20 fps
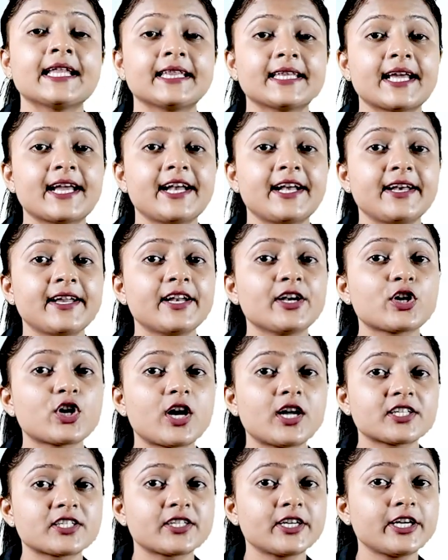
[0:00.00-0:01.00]
The Indian
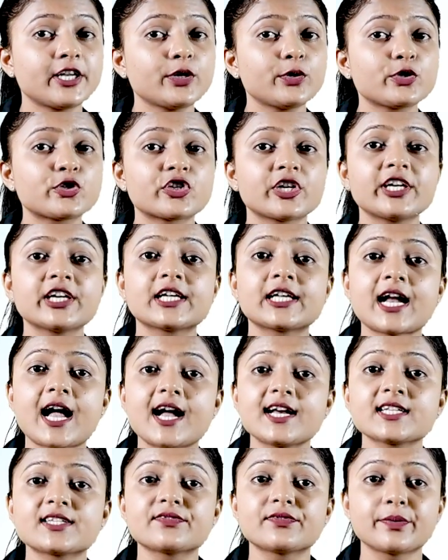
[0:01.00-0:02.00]
Constitution
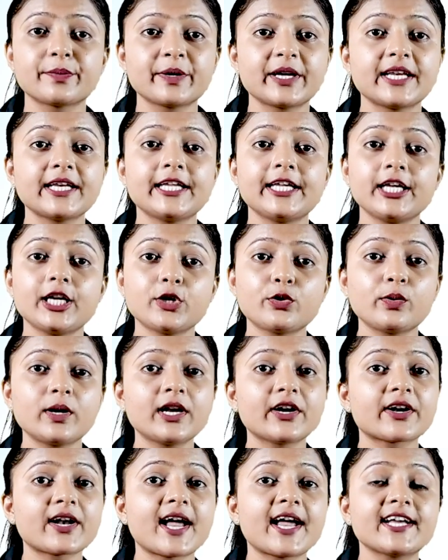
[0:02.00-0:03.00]
grants women
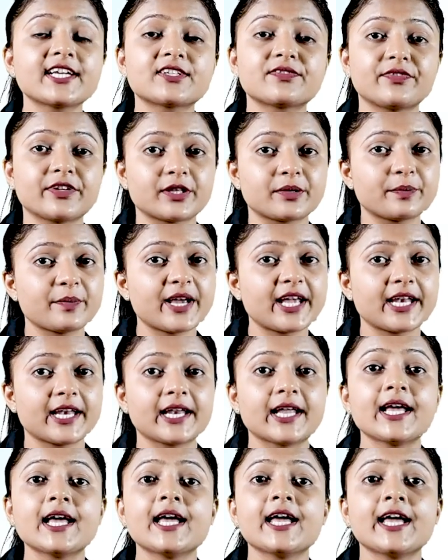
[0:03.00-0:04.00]
equal rights with
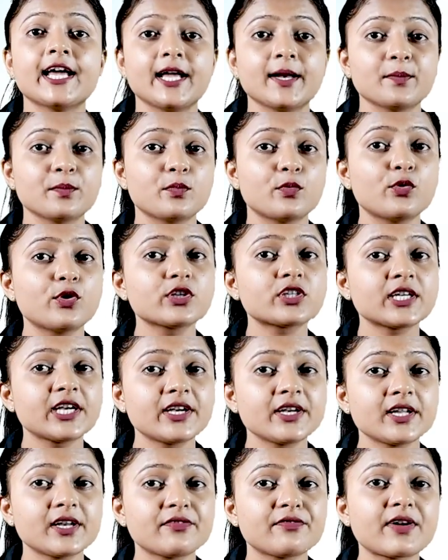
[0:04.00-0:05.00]
men. In most
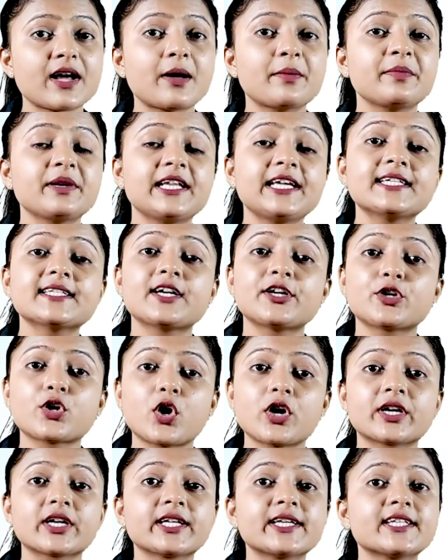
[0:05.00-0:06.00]
Indian families, a
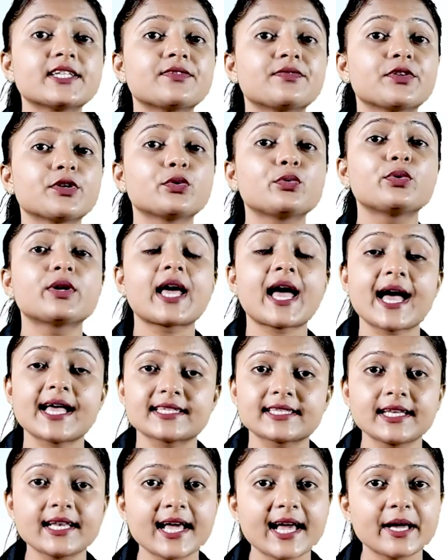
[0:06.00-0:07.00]
daughter is viewed
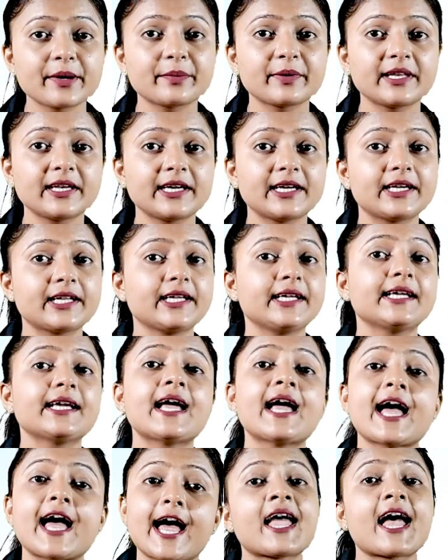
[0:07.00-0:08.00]
as a
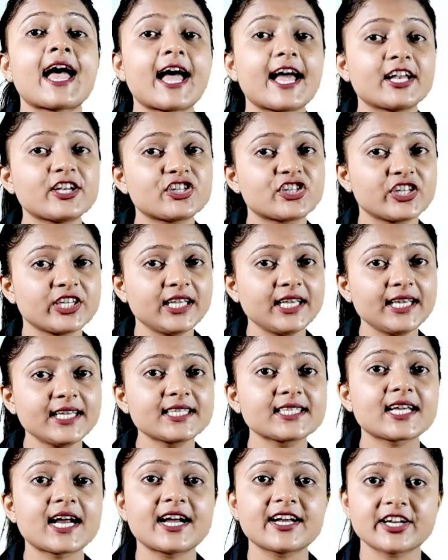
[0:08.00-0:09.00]
liability and she
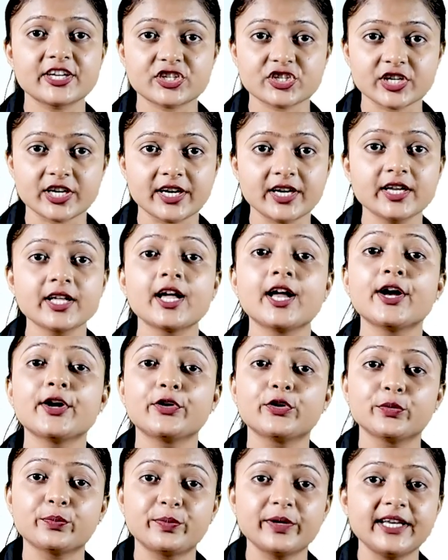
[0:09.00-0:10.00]
is conditioned
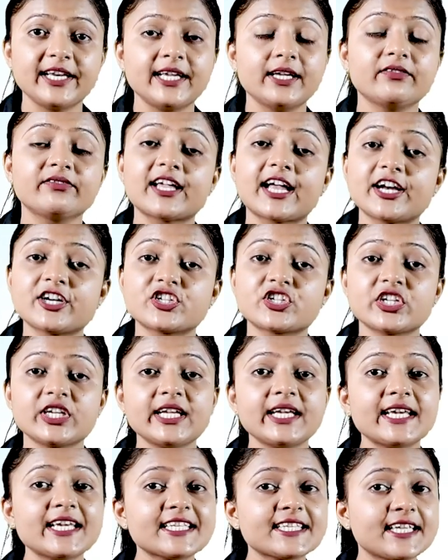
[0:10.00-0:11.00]
to believe that
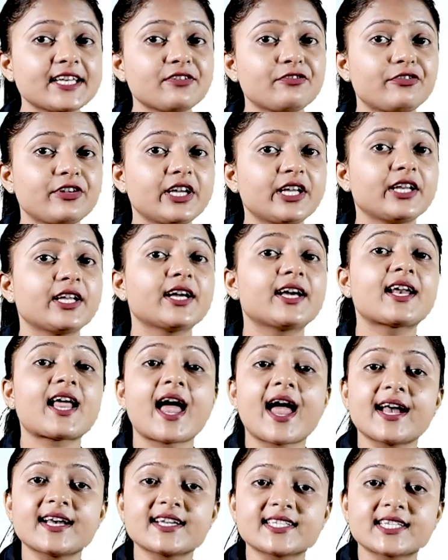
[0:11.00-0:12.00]
she is inferior
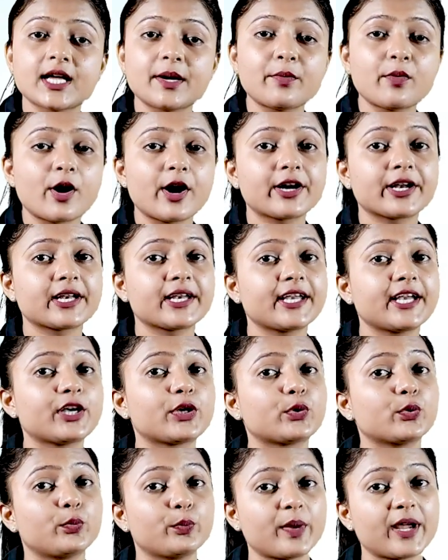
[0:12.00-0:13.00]
and
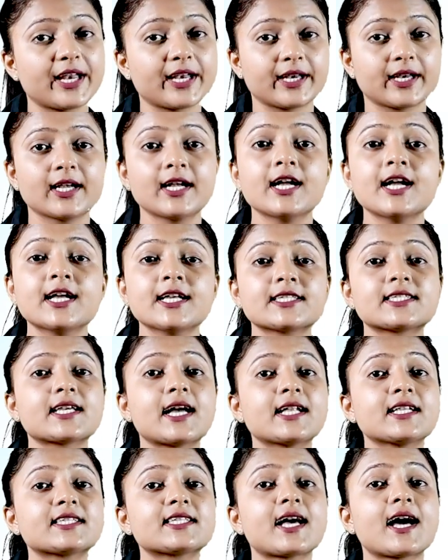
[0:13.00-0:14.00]
subordinate to men.
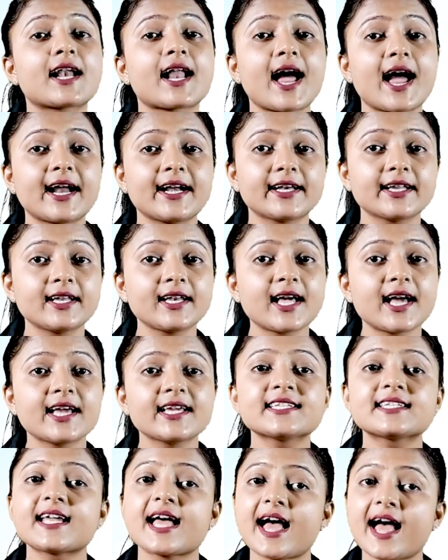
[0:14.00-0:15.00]
Sons are
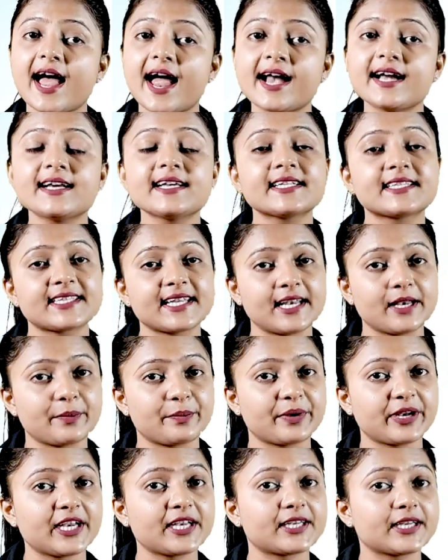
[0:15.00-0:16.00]
idealized and
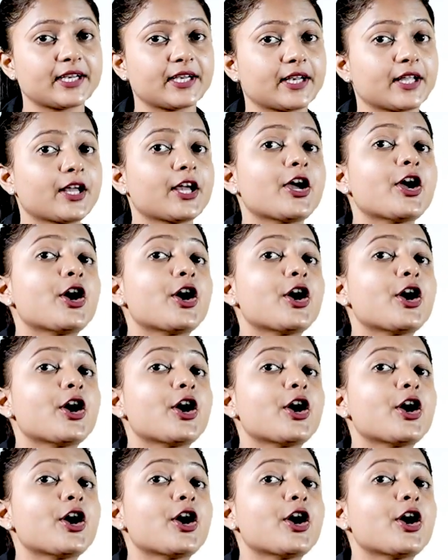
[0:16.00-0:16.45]
celebrated.